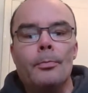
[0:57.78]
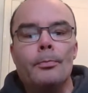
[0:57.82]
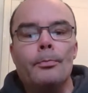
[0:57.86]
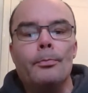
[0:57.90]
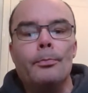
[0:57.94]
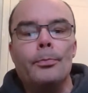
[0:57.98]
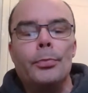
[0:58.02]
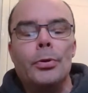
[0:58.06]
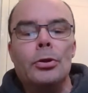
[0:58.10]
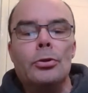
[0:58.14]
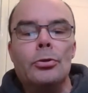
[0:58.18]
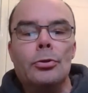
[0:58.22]

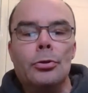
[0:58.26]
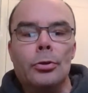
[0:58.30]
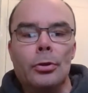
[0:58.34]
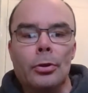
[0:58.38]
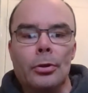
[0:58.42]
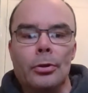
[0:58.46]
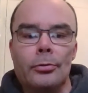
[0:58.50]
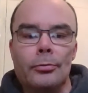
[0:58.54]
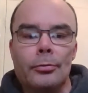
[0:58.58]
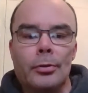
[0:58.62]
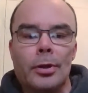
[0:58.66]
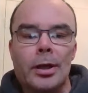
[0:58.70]
but
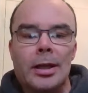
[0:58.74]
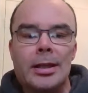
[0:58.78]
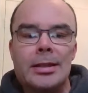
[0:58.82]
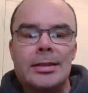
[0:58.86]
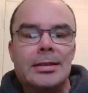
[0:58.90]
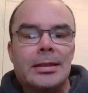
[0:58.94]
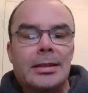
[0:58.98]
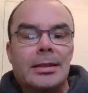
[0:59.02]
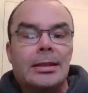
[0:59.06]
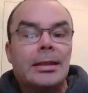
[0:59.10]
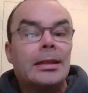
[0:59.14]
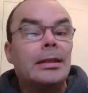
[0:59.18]
not the rights
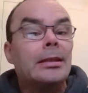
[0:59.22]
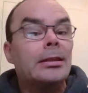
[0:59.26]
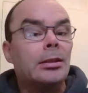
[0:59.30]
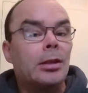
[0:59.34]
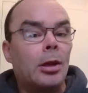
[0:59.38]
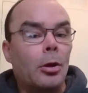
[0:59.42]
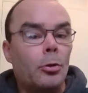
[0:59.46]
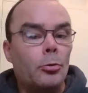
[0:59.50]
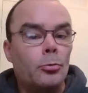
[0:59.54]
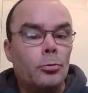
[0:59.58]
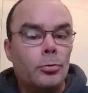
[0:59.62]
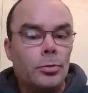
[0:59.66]
that they
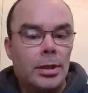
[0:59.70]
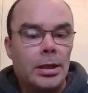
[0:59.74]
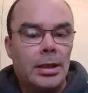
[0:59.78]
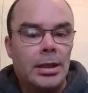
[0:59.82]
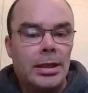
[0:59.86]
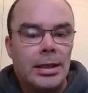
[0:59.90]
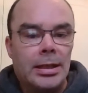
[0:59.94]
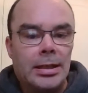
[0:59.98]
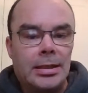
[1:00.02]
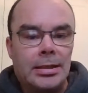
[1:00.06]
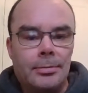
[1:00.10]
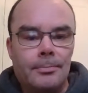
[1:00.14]
don't
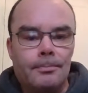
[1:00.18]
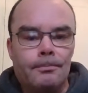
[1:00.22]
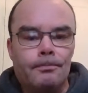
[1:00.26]
need.